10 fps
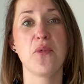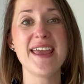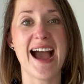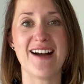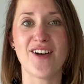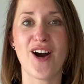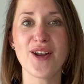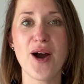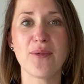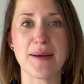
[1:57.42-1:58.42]
we have on
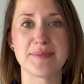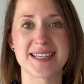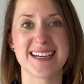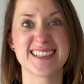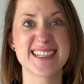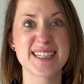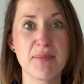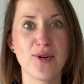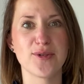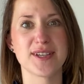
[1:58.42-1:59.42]
our website to
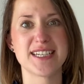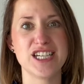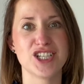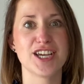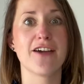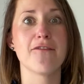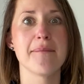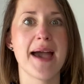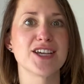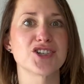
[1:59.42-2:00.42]
support the teaching of
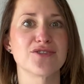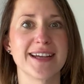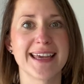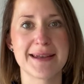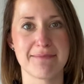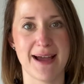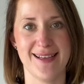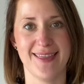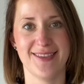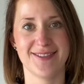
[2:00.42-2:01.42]
measuring in
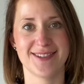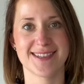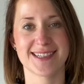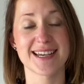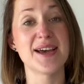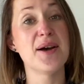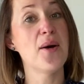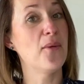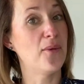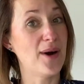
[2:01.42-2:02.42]
maths.
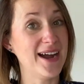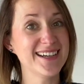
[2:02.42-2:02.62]
Why